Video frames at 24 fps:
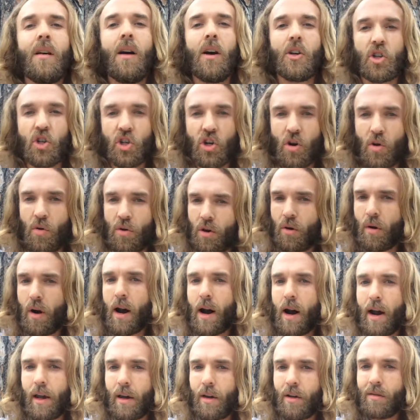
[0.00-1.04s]
a show in
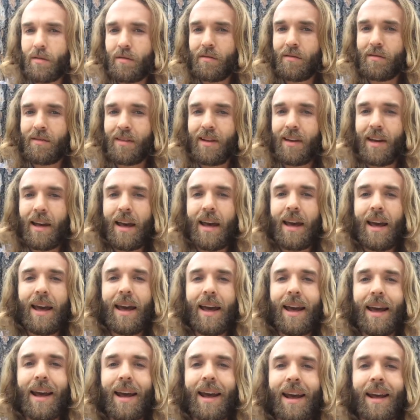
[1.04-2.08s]
Ohio,
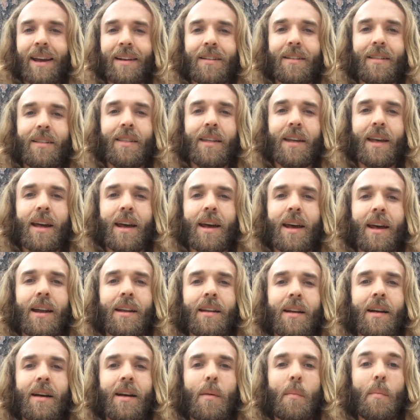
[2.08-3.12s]
and
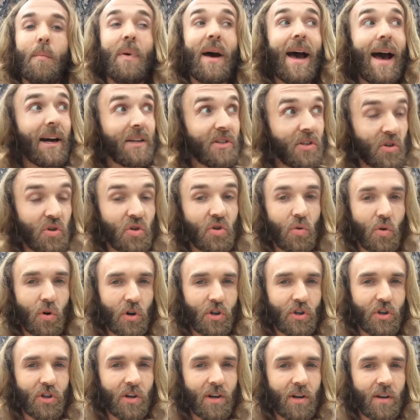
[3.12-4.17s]
then back to
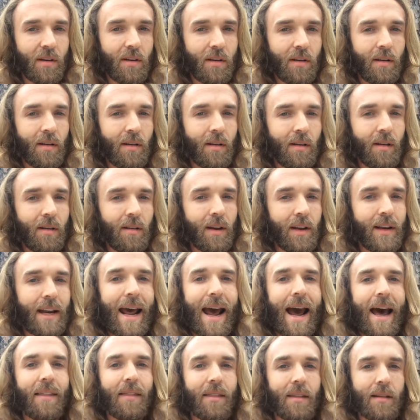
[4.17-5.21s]
Georgia and
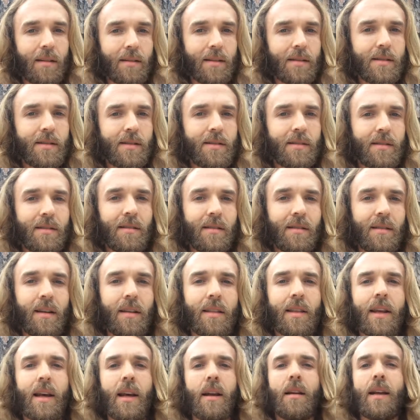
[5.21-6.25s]
Athens,
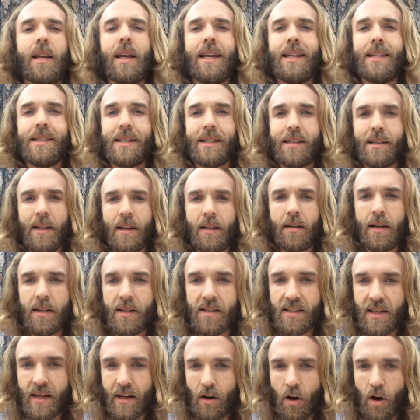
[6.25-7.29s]
and then ending it in
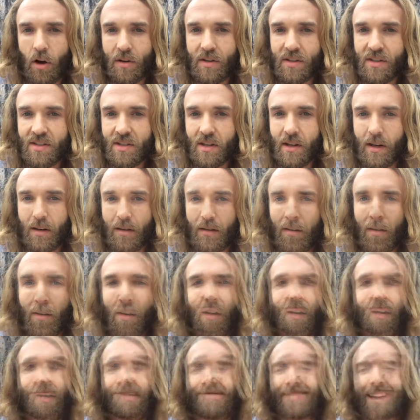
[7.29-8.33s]
St. Augustine.
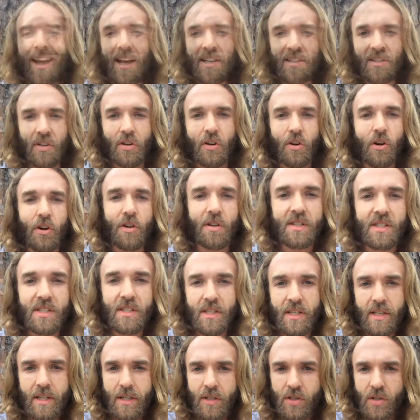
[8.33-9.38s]
As a
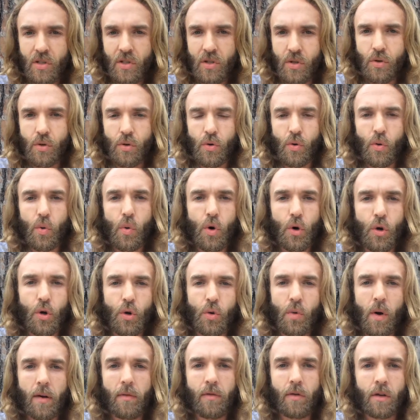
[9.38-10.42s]
courtesy to
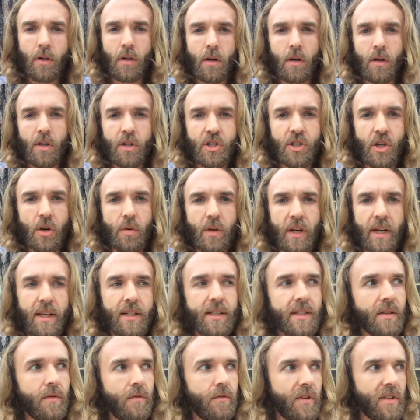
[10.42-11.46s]
whoever
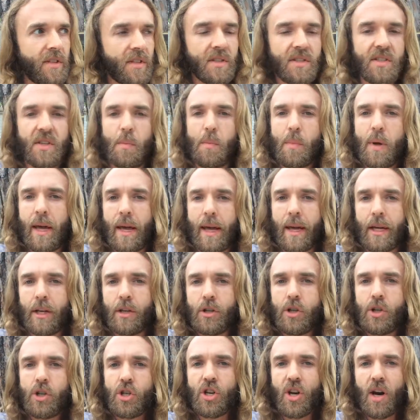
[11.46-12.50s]
donates and visits the
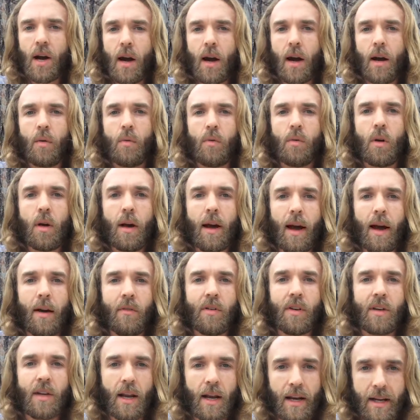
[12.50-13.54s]
page, I will have
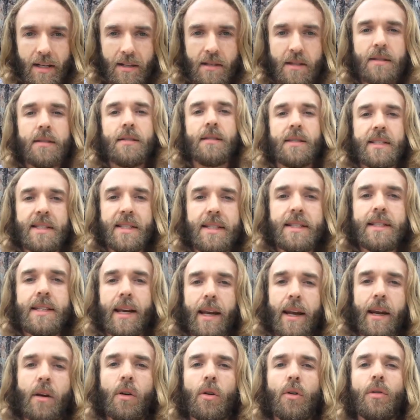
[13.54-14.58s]
a nice
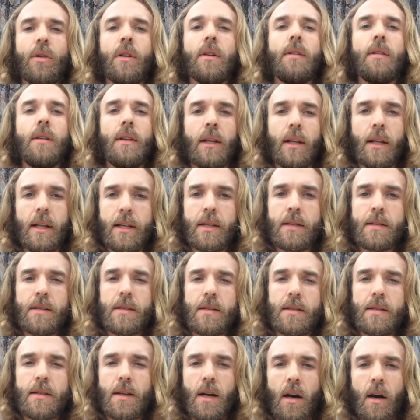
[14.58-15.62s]
detailed
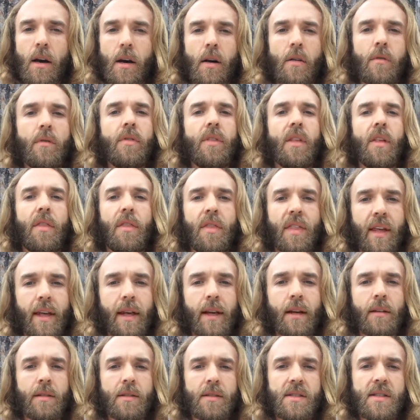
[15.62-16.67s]
list of the
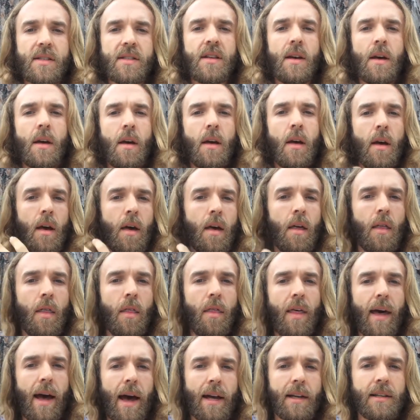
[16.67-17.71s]
things
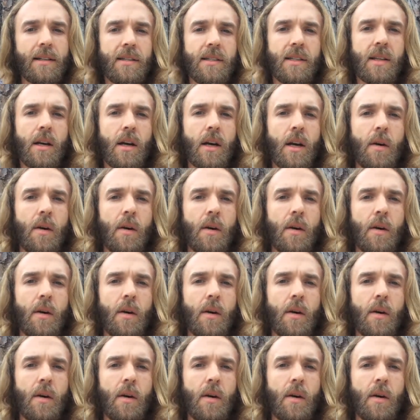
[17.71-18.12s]
that that